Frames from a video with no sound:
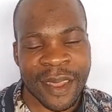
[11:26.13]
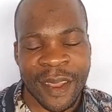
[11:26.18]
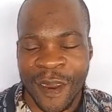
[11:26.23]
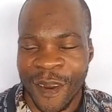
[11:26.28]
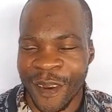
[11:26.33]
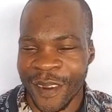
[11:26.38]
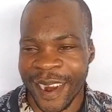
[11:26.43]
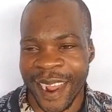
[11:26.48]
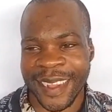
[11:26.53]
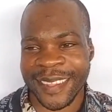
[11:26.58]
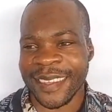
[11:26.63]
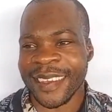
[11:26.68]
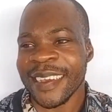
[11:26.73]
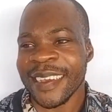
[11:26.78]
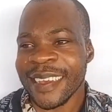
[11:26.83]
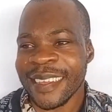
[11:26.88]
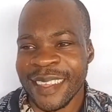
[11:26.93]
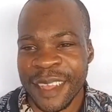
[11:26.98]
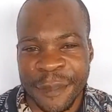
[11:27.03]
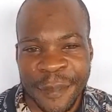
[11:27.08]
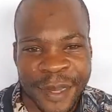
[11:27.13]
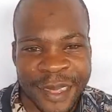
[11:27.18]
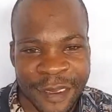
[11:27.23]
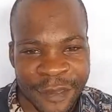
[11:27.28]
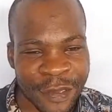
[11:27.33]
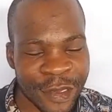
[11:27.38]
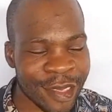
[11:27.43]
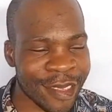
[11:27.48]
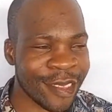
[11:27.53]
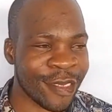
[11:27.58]
All right, it's a
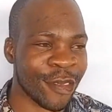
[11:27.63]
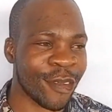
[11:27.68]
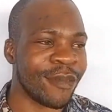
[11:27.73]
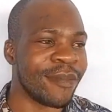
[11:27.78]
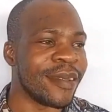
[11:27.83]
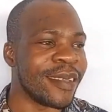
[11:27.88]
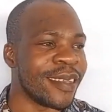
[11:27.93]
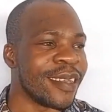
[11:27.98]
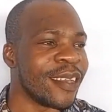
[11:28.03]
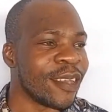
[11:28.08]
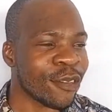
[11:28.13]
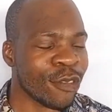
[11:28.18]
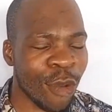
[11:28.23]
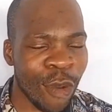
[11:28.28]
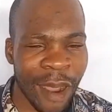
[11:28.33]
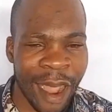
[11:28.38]
beautiful thing to me. So